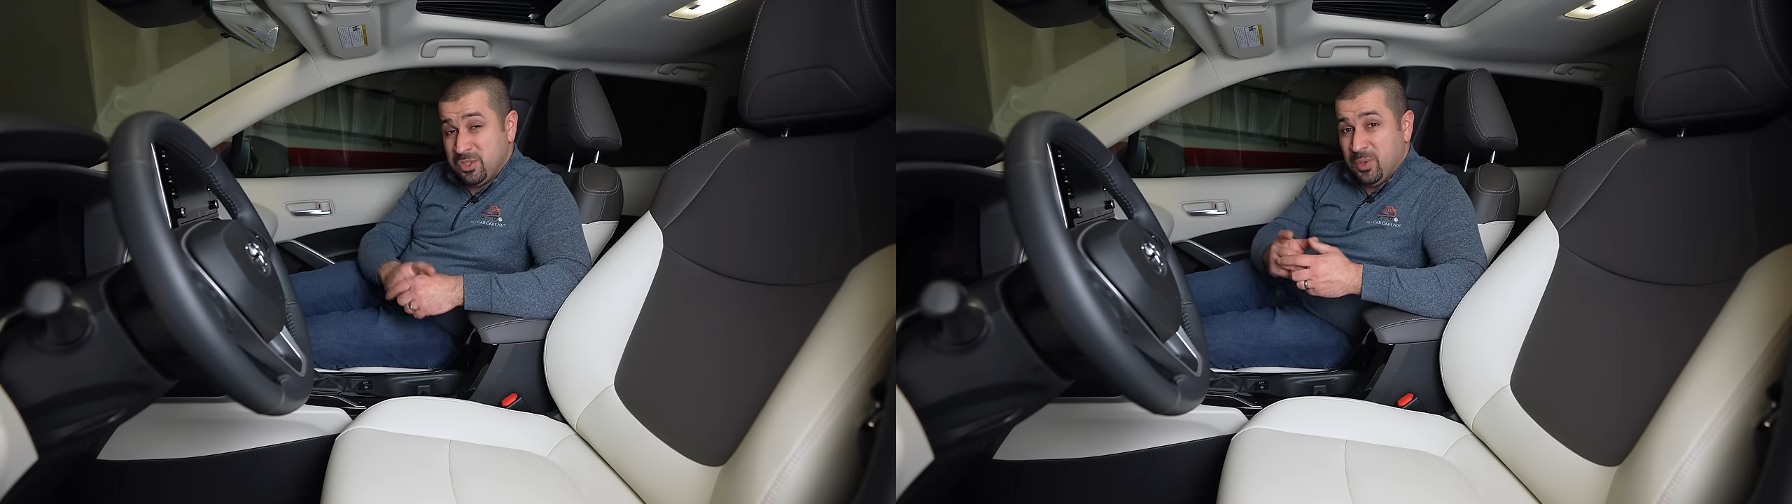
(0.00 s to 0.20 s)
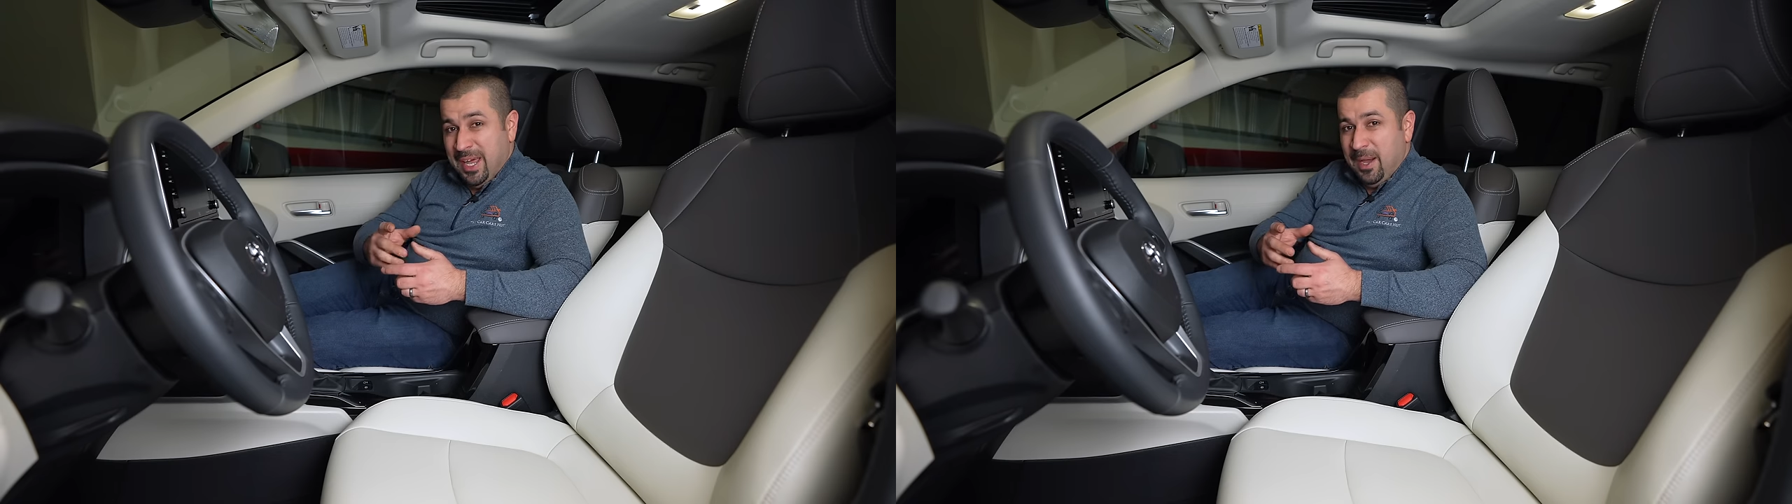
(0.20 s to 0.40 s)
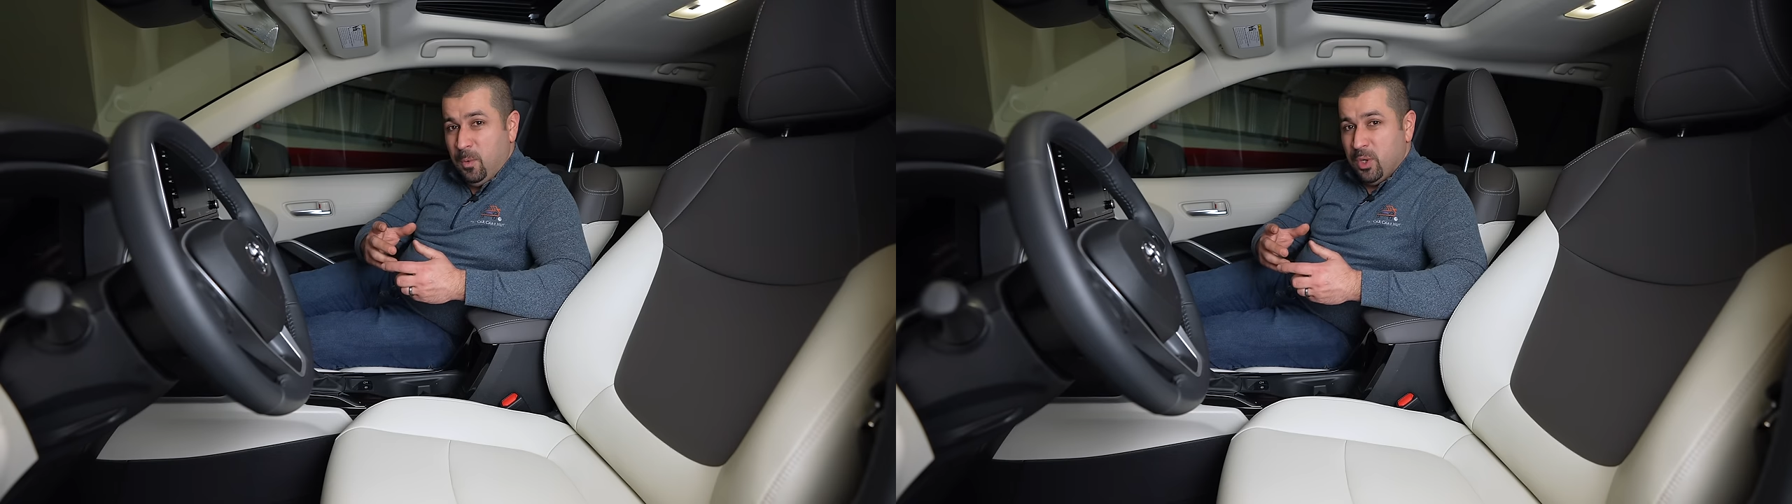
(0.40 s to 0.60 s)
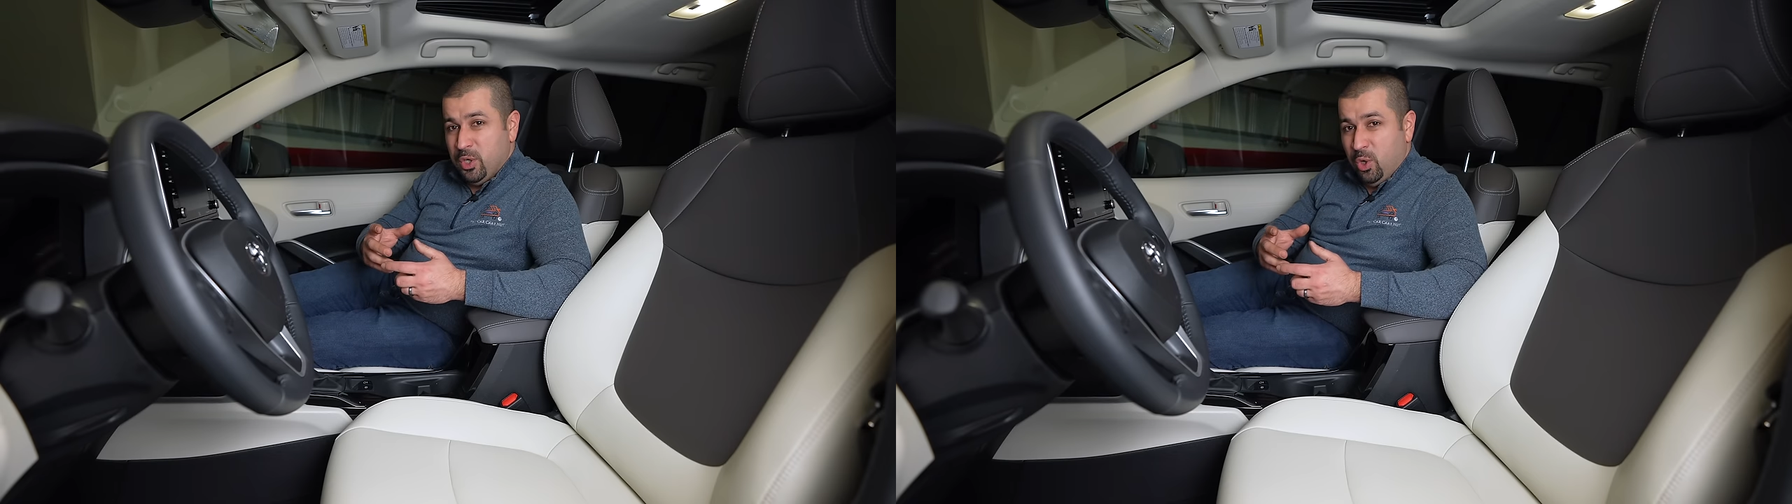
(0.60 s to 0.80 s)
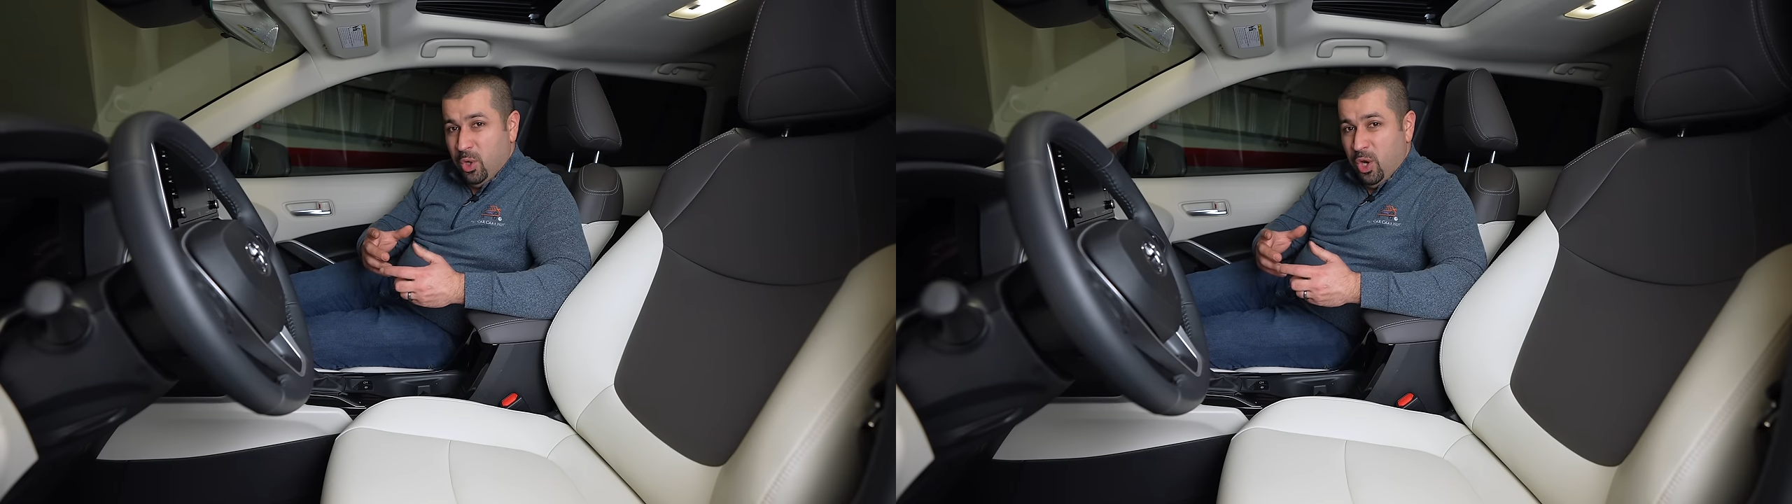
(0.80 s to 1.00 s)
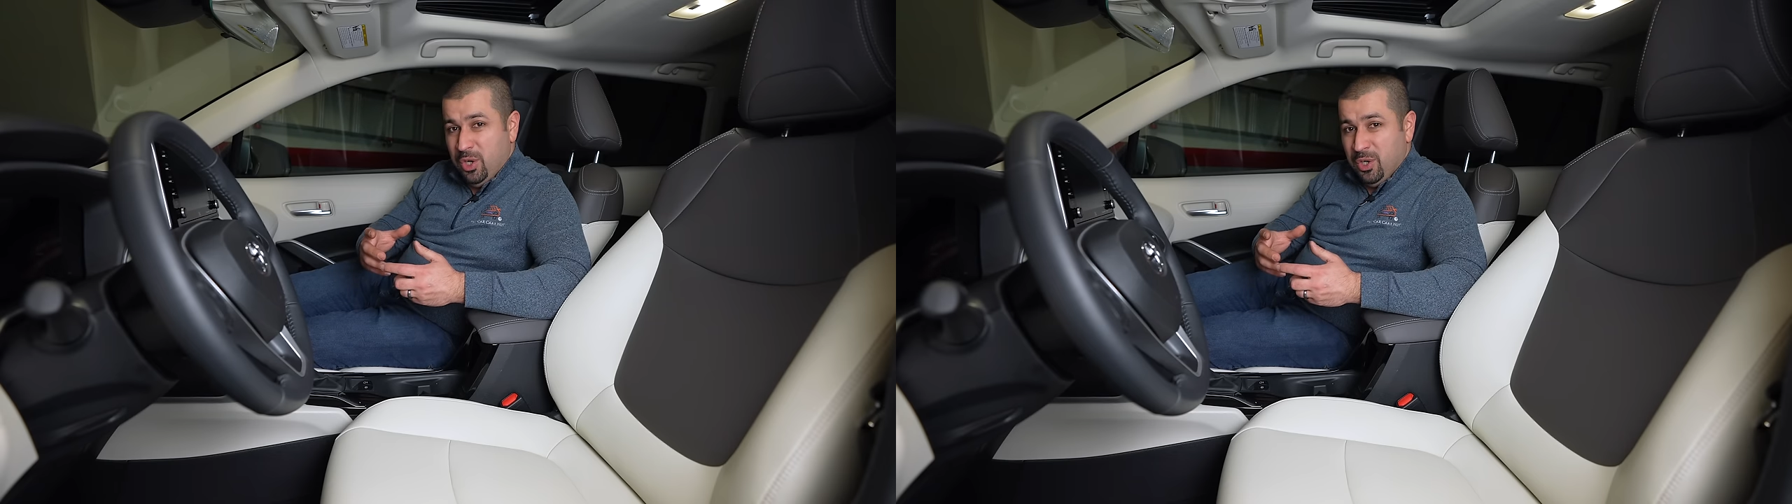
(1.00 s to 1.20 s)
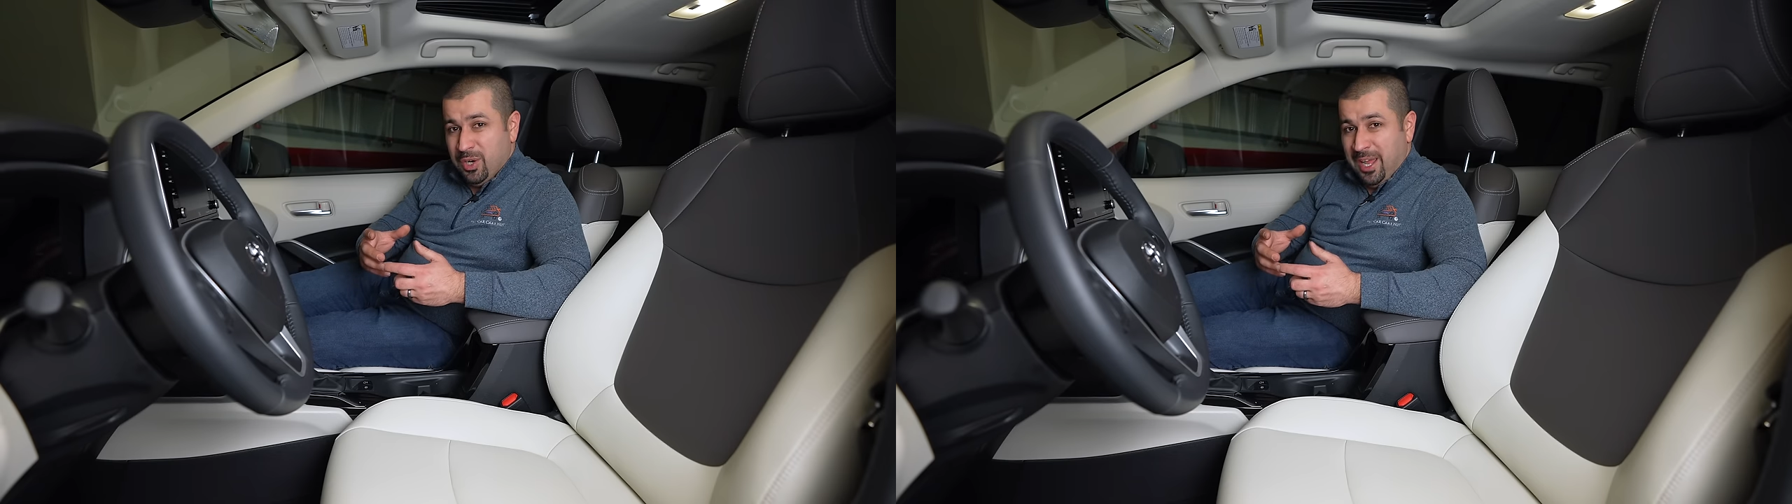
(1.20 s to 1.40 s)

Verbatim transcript: So now we're no longer